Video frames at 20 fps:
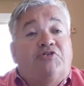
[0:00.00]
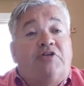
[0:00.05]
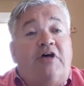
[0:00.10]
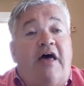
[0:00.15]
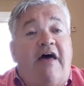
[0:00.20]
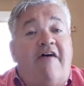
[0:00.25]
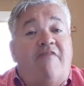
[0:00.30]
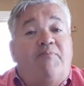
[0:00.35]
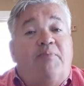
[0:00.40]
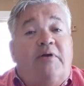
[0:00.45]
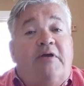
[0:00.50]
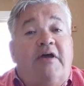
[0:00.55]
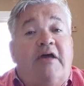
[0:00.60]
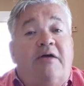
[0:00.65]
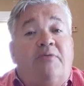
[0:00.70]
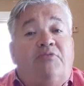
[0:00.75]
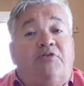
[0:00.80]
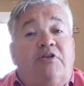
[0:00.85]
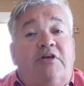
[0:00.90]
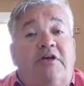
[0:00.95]
Taft
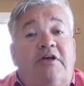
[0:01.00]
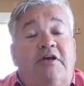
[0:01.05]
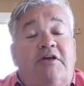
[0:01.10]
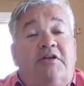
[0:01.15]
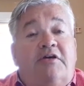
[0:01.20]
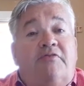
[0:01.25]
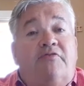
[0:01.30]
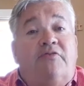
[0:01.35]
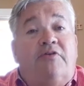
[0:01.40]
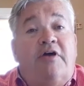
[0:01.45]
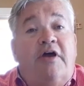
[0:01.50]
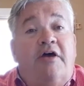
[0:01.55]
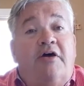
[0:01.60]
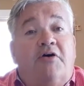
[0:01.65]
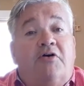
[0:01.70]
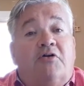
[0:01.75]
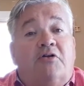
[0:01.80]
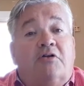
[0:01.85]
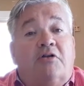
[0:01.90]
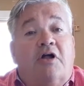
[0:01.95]
became dean of
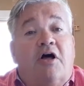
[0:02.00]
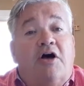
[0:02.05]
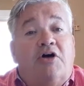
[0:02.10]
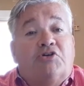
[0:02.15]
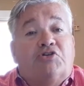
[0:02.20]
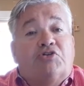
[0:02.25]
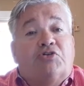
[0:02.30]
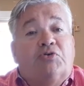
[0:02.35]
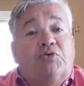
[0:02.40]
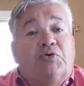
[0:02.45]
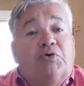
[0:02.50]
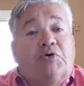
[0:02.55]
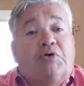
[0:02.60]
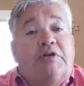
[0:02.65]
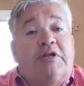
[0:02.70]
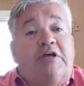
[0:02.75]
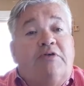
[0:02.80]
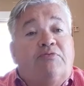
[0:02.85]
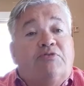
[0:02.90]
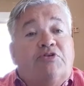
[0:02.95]
Yale Law School
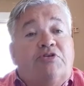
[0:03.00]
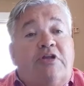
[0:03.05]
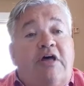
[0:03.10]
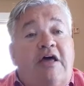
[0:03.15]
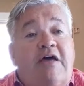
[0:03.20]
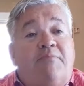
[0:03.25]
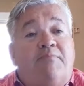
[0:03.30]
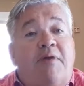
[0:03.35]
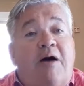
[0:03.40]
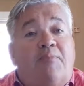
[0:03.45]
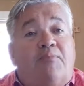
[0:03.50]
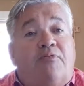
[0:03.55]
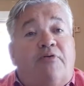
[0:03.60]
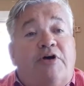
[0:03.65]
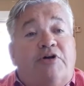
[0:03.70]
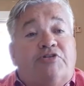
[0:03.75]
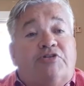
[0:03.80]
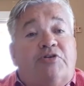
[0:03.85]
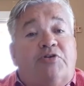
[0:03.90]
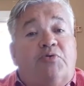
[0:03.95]
and he was named by
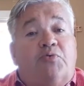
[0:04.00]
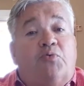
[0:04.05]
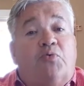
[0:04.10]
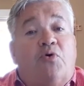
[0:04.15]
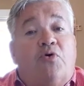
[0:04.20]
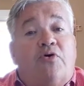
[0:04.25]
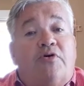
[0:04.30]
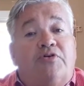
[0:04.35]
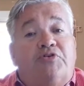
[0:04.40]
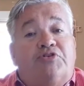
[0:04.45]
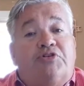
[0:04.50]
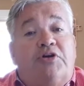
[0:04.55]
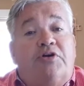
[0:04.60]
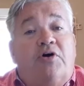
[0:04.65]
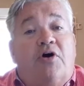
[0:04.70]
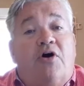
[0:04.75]
President Warren G.